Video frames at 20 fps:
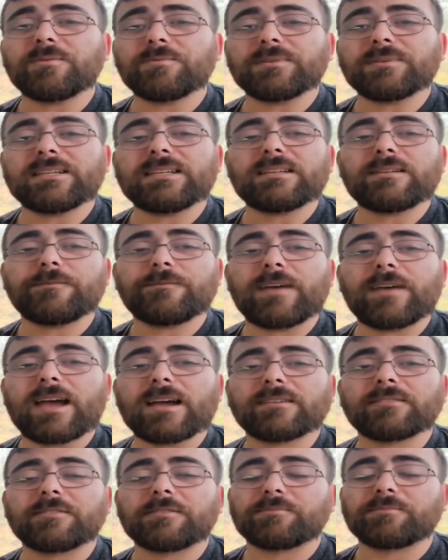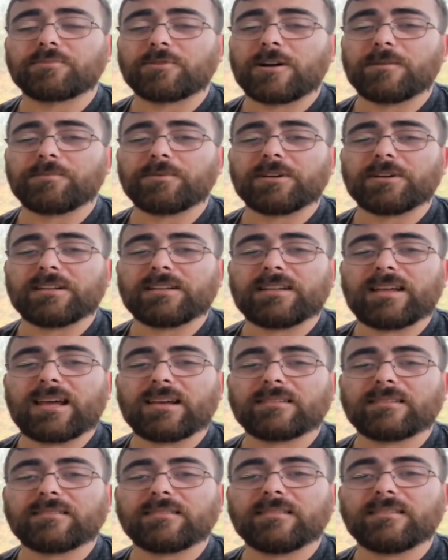don't need to factor in property
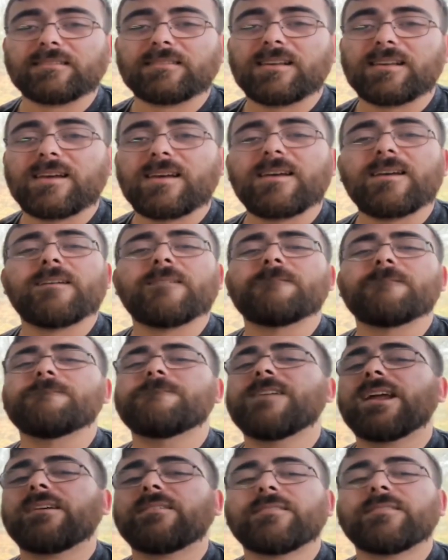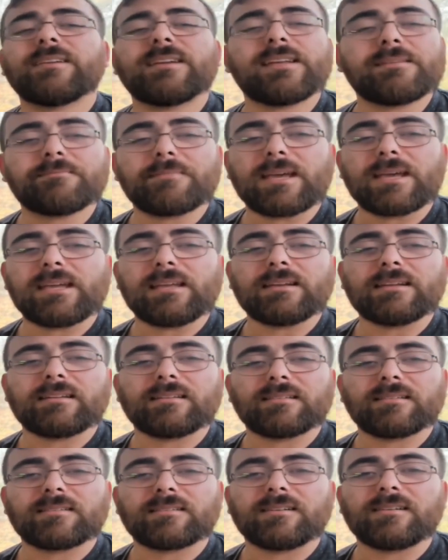taxes, varying
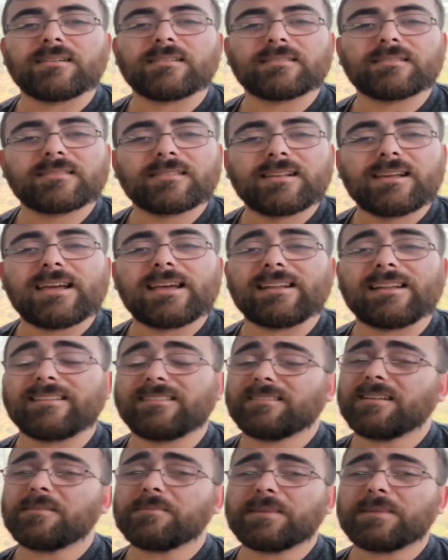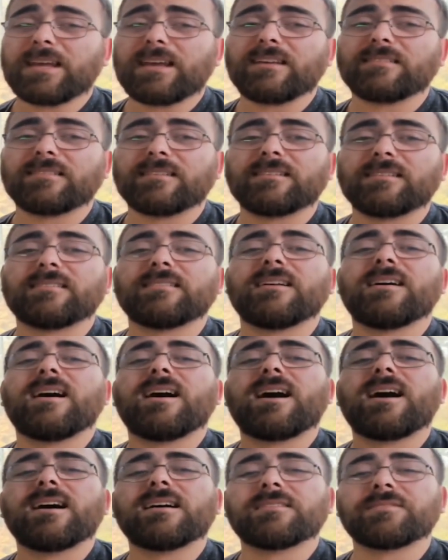maintenance costs, and in some cases,
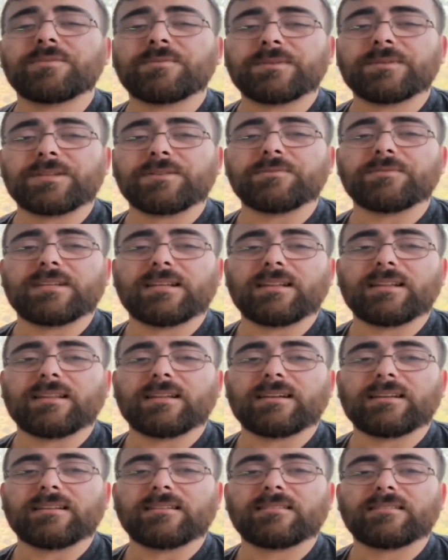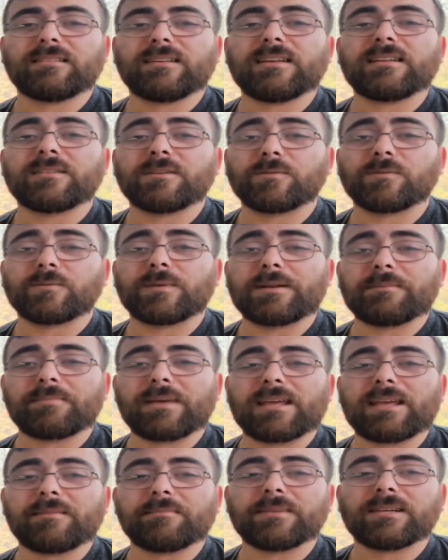ongoing utilities in their rent
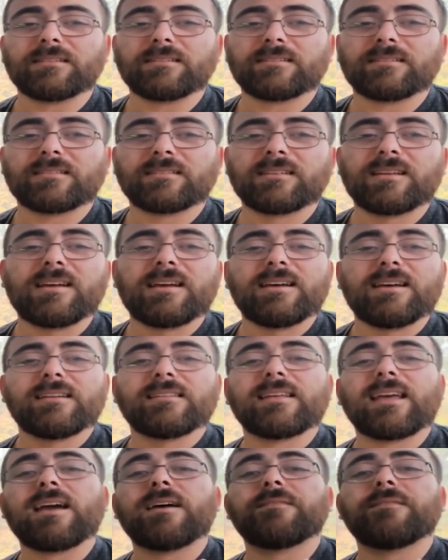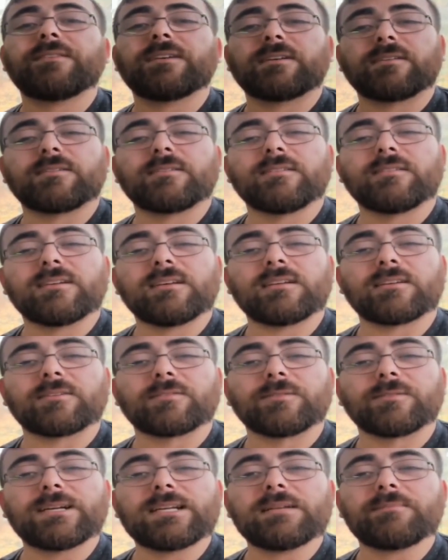payments. They have an
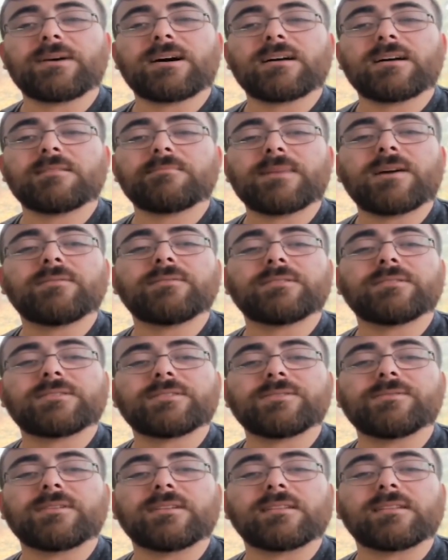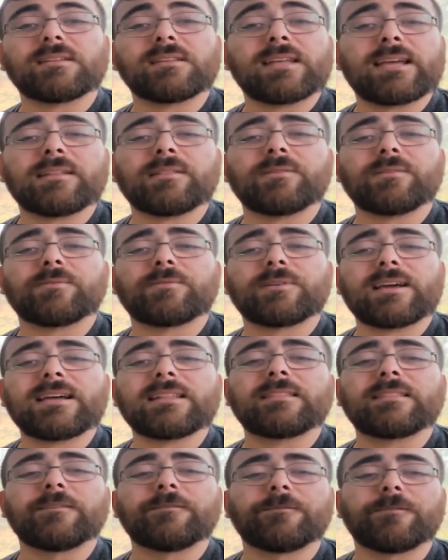agreed upon amount due to the landlord
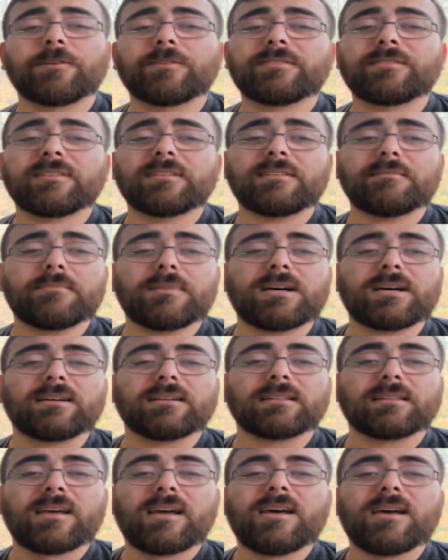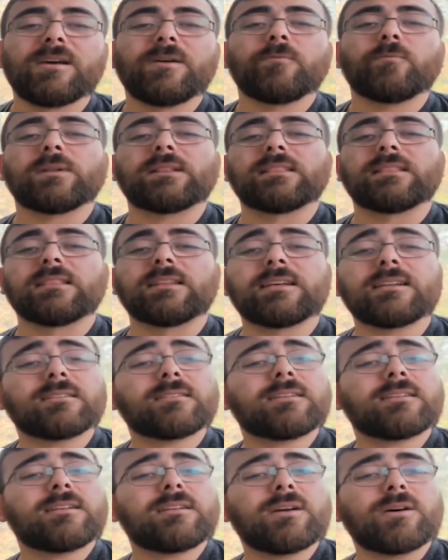at the first of the month with
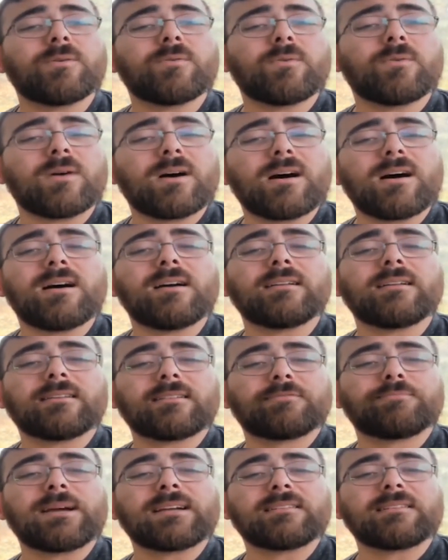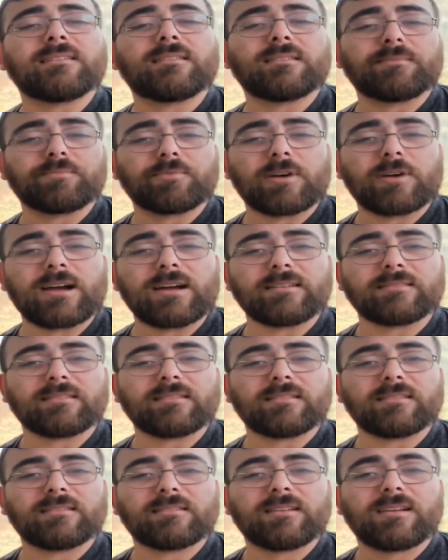little to no unexpected
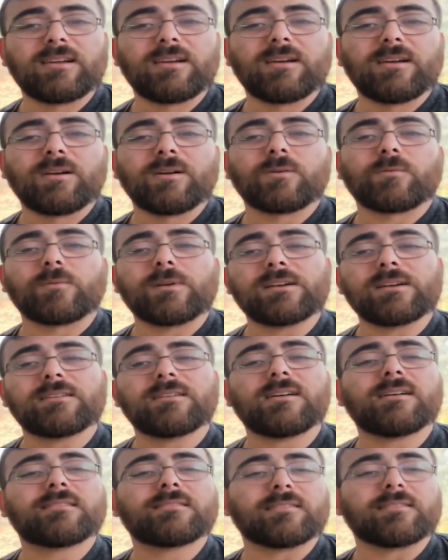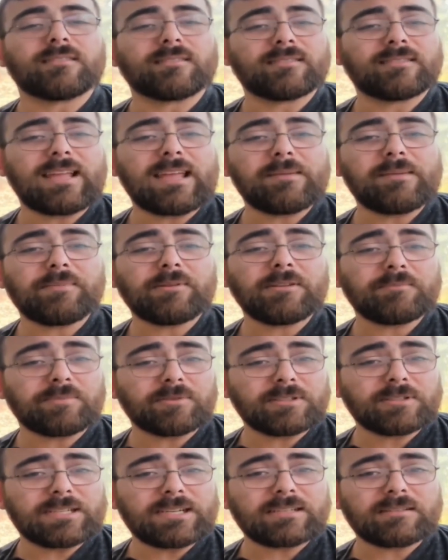surprises. Rent costs are stable and
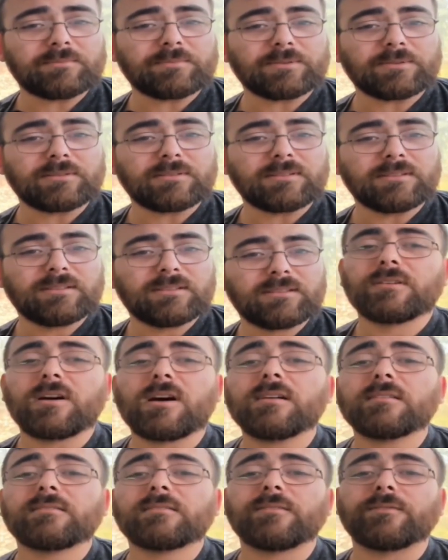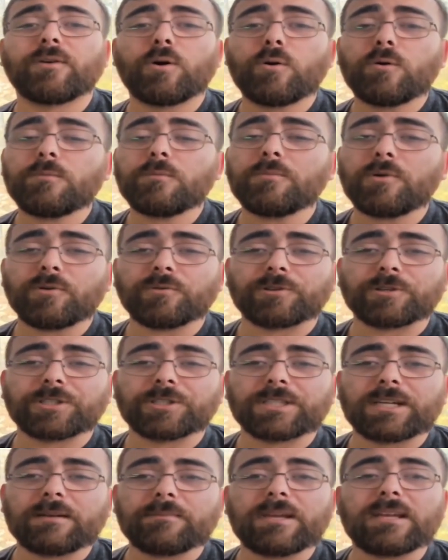predictable. Costs of home
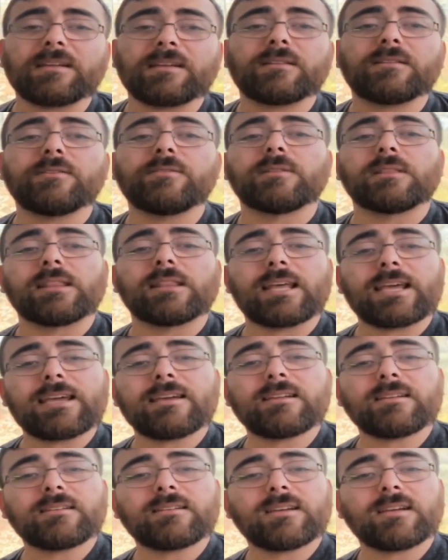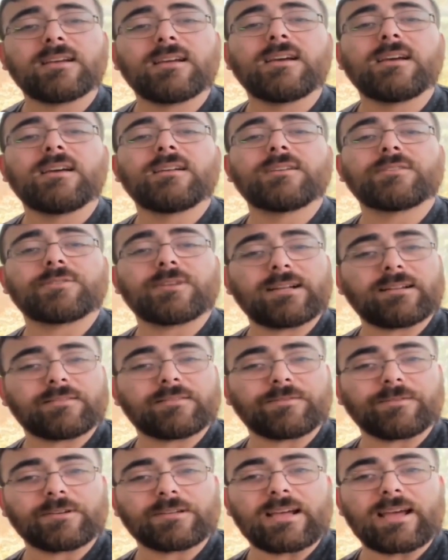ownership include land,
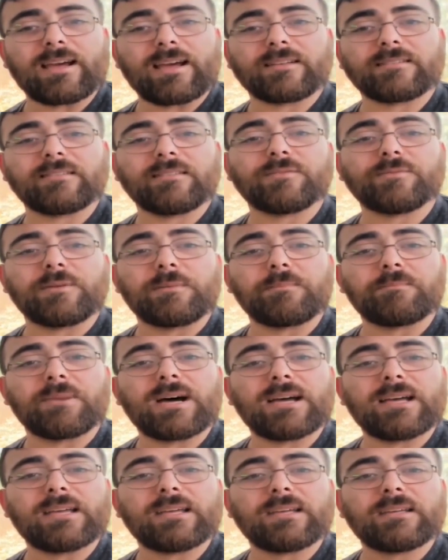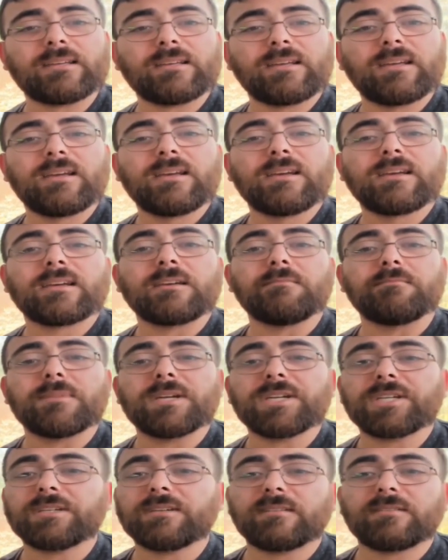transfer taxes when buying,
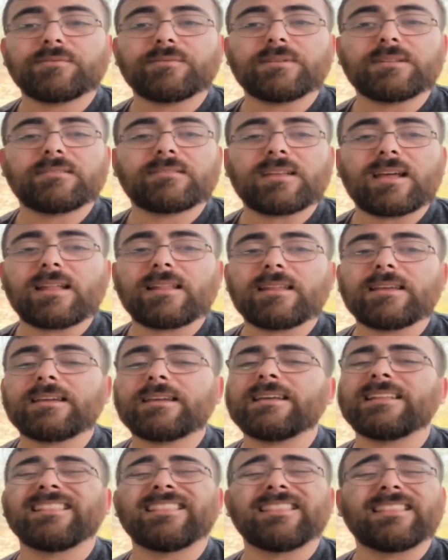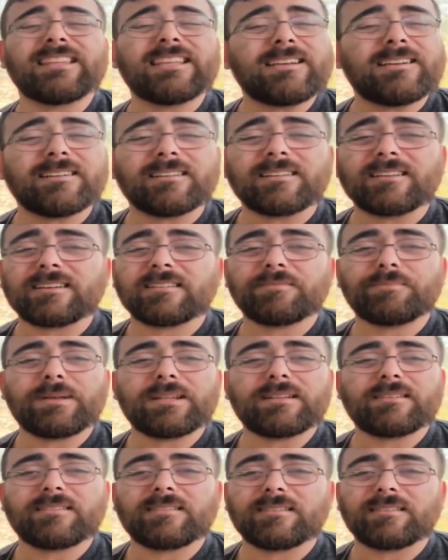commissions when selling, and legal
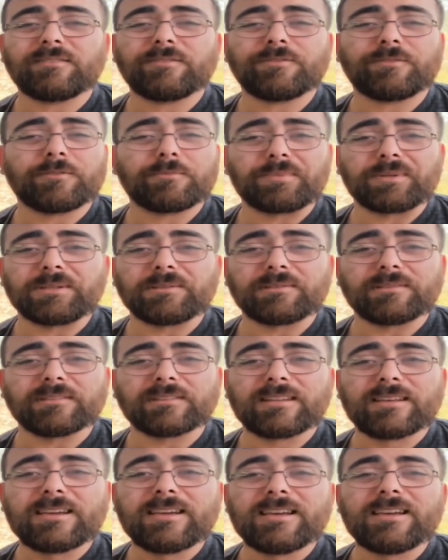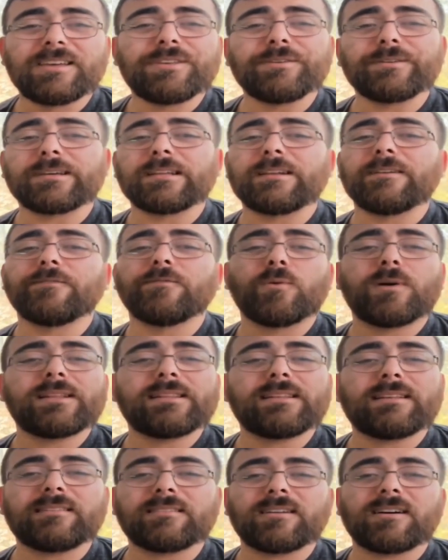expenses for both. You can
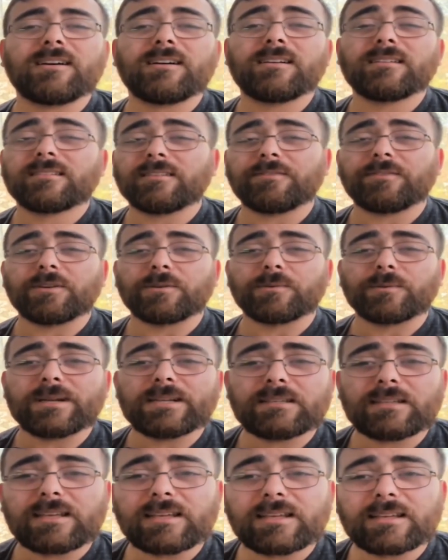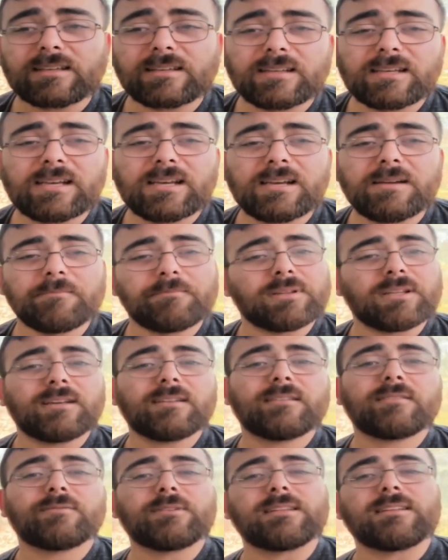avoid these costs if you're renting.
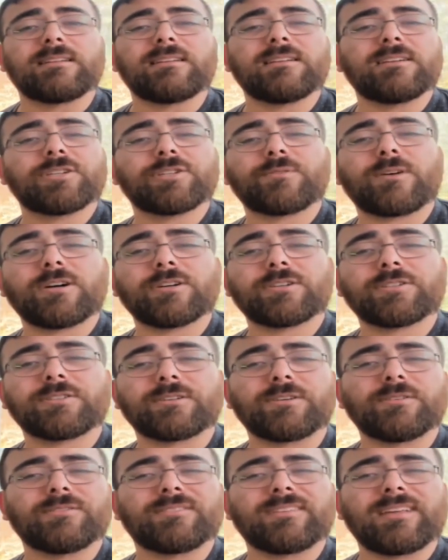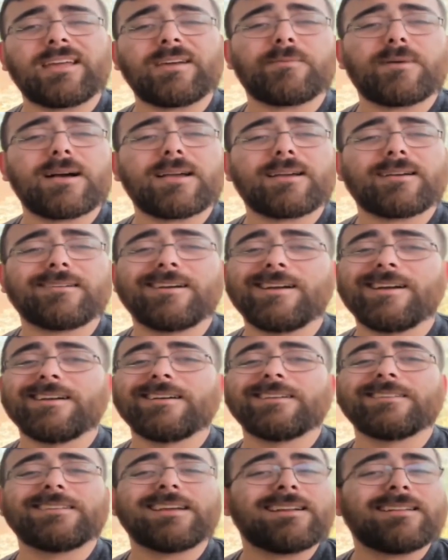Plus, when the dishwasher goes haywire,
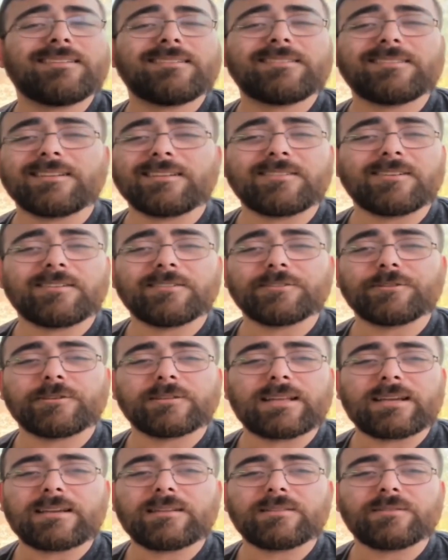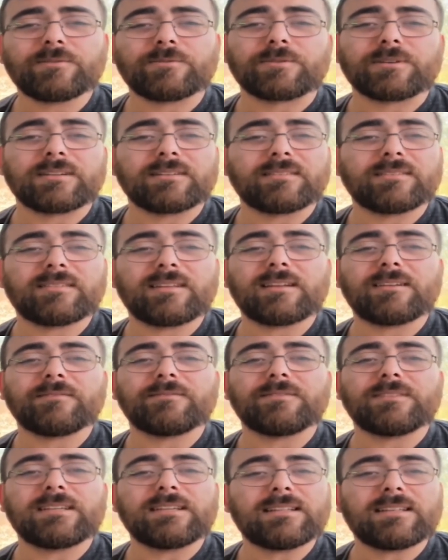tenants can call their landlord instead
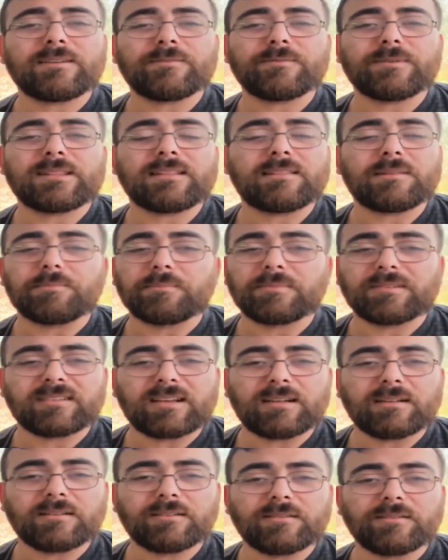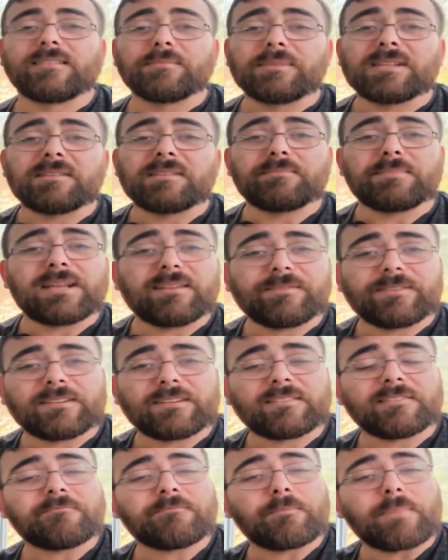of dealing with it themselves. Some of the
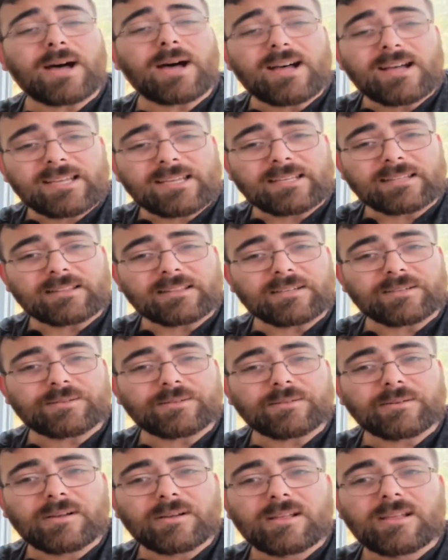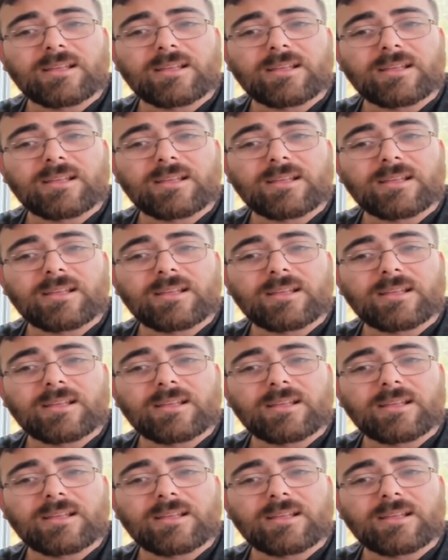benefits of buying, though: